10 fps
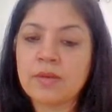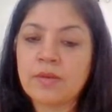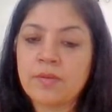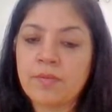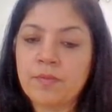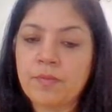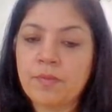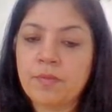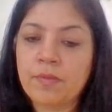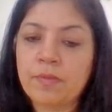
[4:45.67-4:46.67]

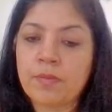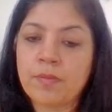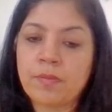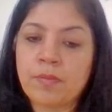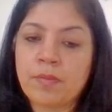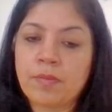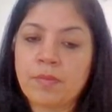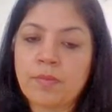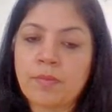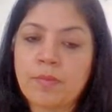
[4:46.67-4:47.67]

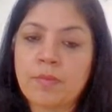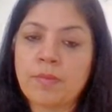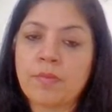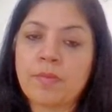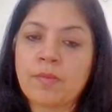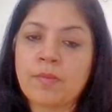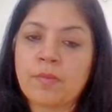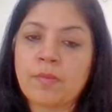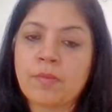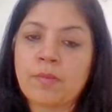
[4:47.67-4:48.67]

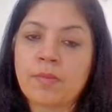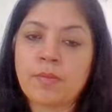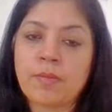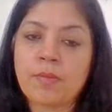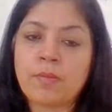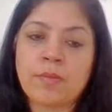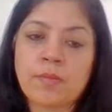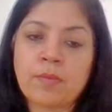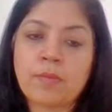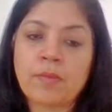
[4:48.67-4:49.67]

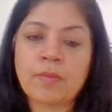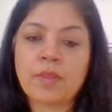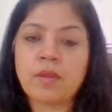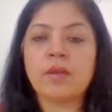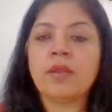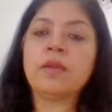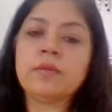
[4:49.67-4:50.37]
[no speech]